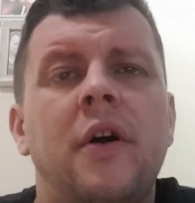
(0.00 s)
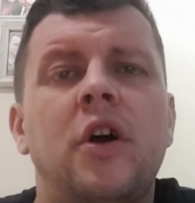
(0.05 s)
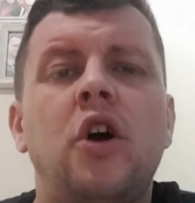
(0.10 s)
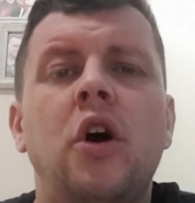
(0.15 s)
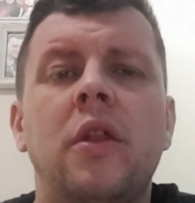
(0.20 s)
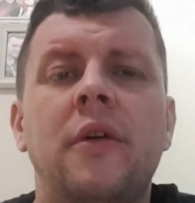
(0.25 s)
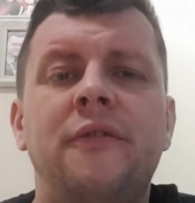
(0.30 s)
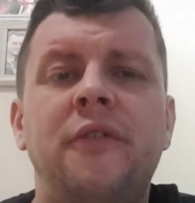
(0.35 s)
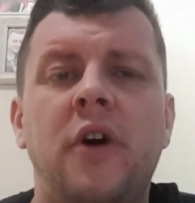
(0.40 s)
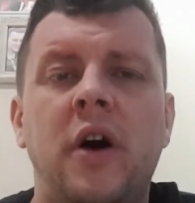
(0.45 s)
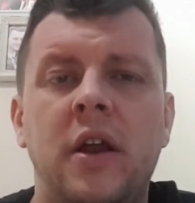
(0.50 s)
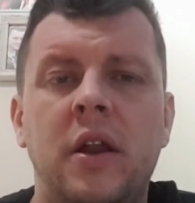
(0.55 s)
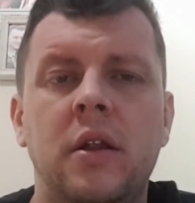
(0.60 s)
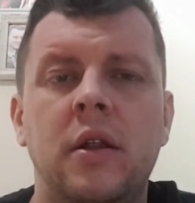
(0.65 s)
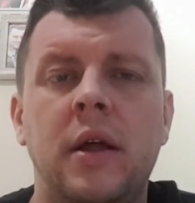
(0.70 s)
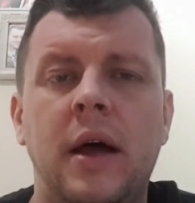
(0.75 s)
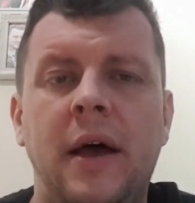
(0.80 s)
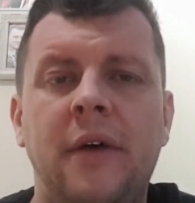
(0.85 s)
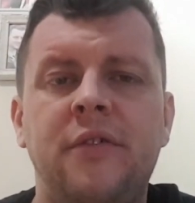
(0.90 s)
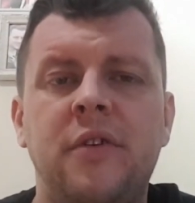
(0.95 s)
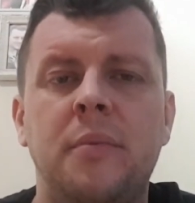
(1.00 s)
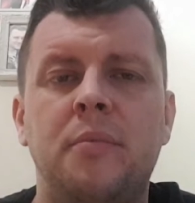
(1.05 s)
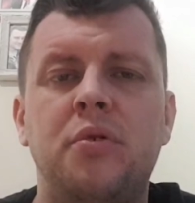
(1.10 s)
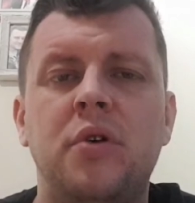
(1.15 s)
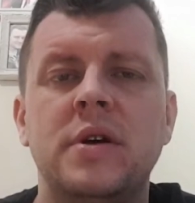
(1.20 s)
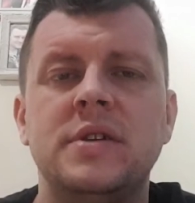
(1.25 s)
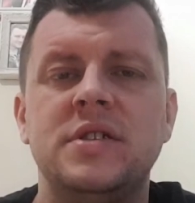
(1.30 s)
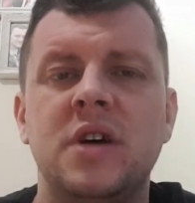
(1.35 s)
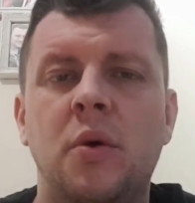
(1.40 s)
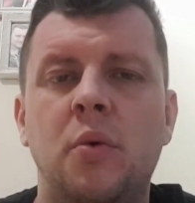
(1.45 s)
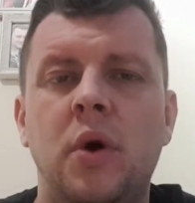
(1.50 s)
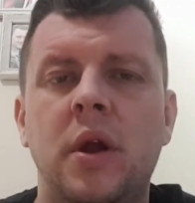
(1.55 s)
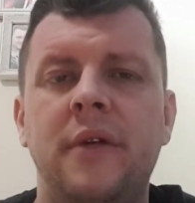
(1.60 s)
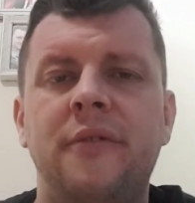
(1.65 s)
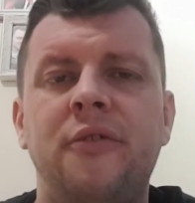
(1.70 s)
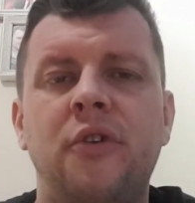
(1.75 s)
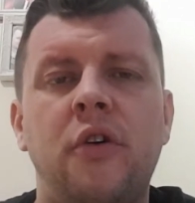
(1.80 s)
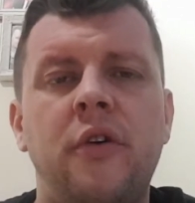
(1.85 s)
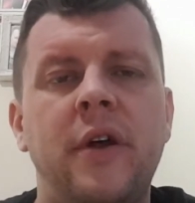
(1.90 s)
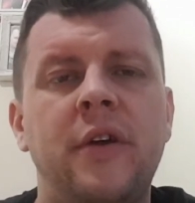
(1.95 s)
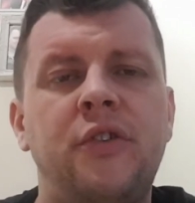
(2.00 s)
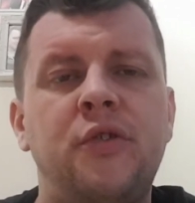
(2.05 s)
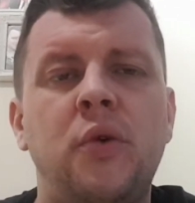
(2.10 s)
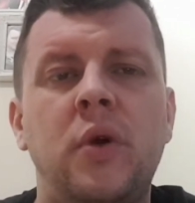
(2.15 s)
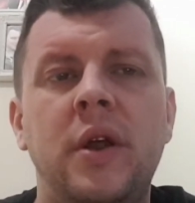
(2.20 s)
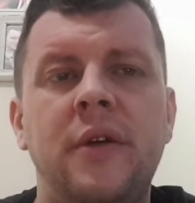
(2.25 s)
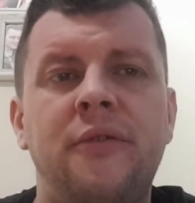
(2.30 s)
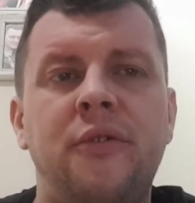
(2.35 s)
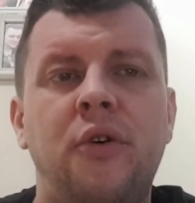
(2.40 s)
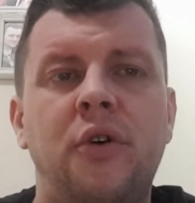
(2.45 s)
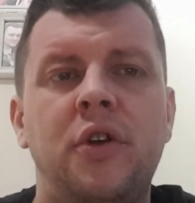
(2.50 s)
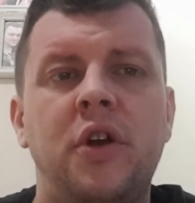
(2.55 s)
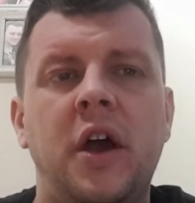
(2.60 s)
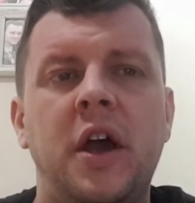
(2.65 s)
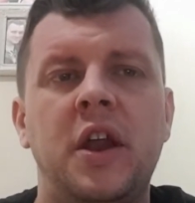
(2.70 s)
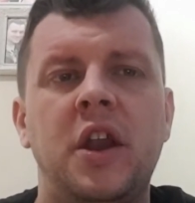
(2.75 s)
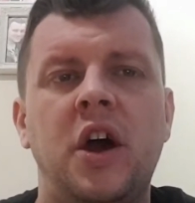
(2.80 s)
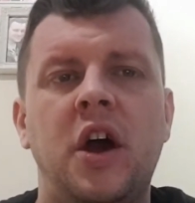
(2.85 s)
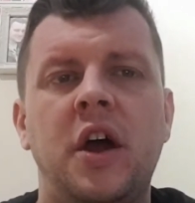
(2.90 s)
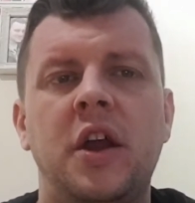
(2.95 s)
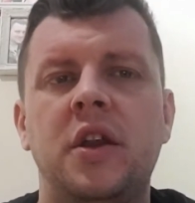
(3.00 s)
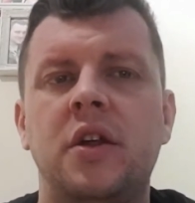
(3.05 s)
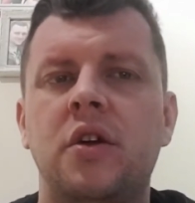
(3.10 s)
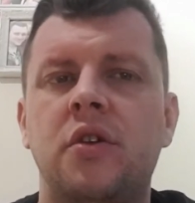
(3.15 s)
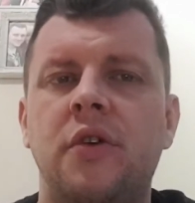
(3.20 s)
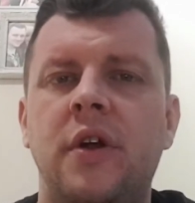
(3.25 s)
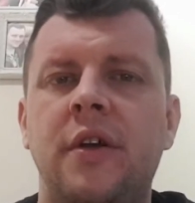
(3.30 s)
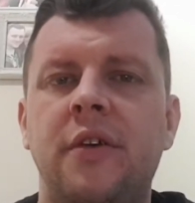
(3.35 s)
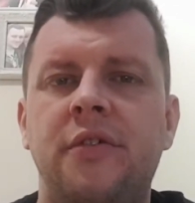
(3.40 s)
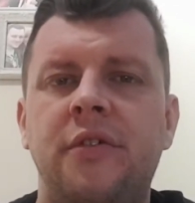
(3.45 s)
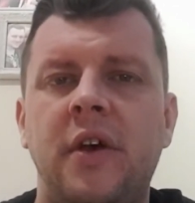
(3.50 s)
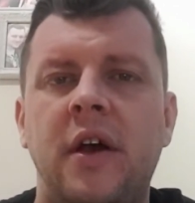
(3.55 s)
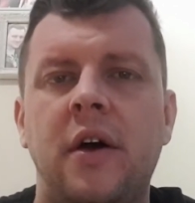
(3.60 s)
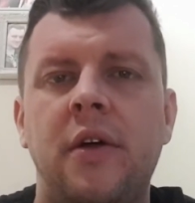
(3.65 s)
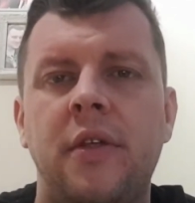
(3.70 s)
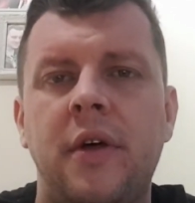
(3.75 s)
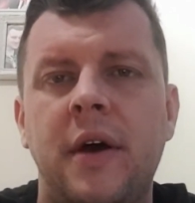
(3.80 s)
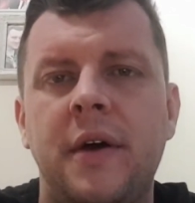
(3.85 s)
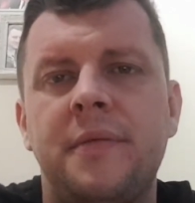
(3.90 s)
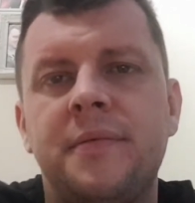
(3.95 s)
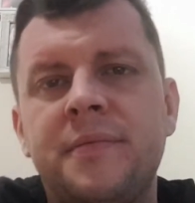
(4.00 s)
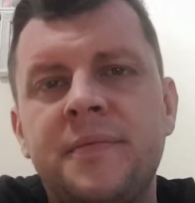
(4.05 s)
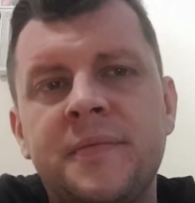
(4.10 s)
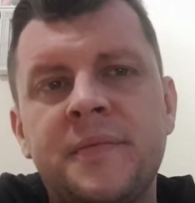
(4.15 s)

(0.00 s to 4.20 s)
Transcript: Got the final asking price that I wanted for it, $24.99. Great sale there.